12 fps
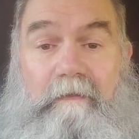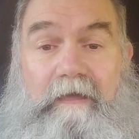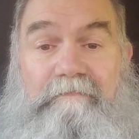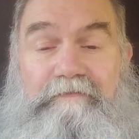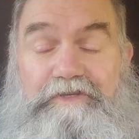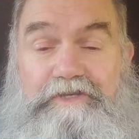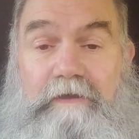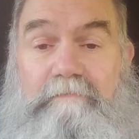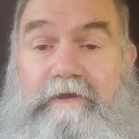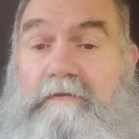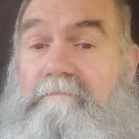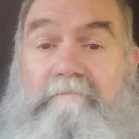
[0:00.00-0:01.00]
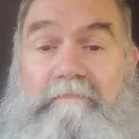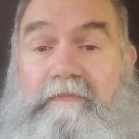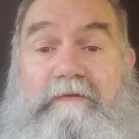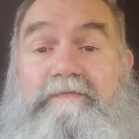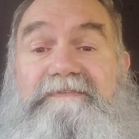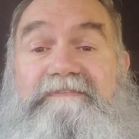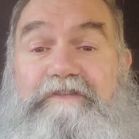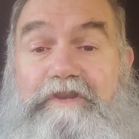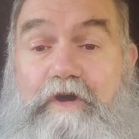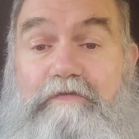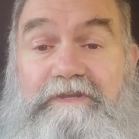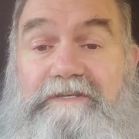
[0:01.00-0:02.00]
At the shipper, there was
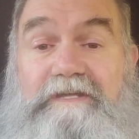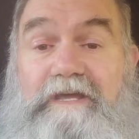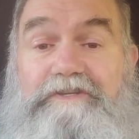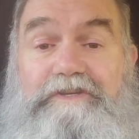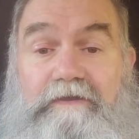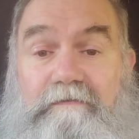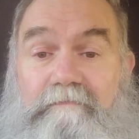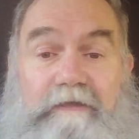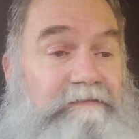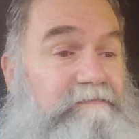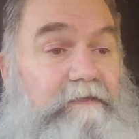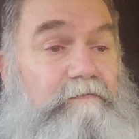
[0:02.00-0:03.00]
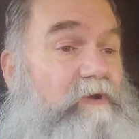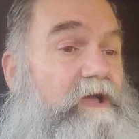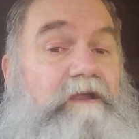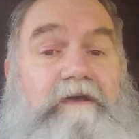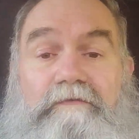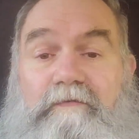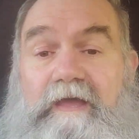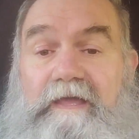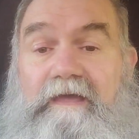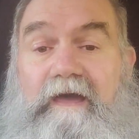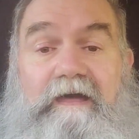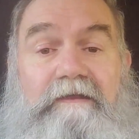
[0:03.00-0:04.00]
no detention. It said right on the
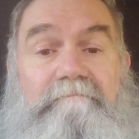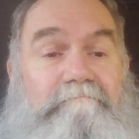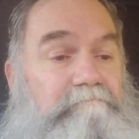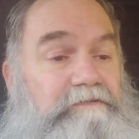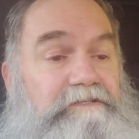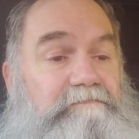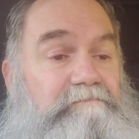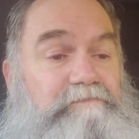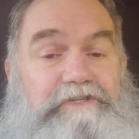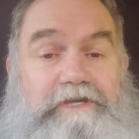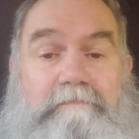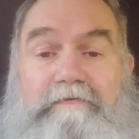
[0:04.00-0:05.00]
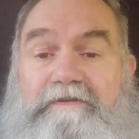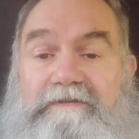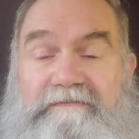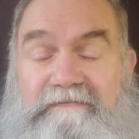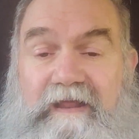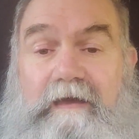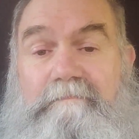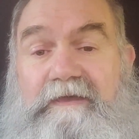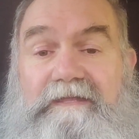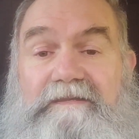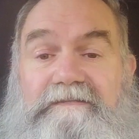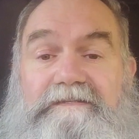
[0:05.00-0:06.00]
rate card, the shipper does not
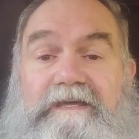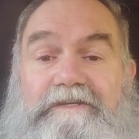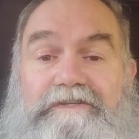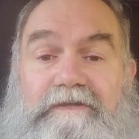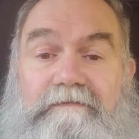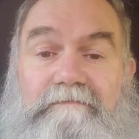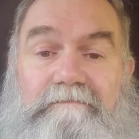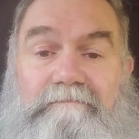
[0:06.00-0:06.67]
pay detention.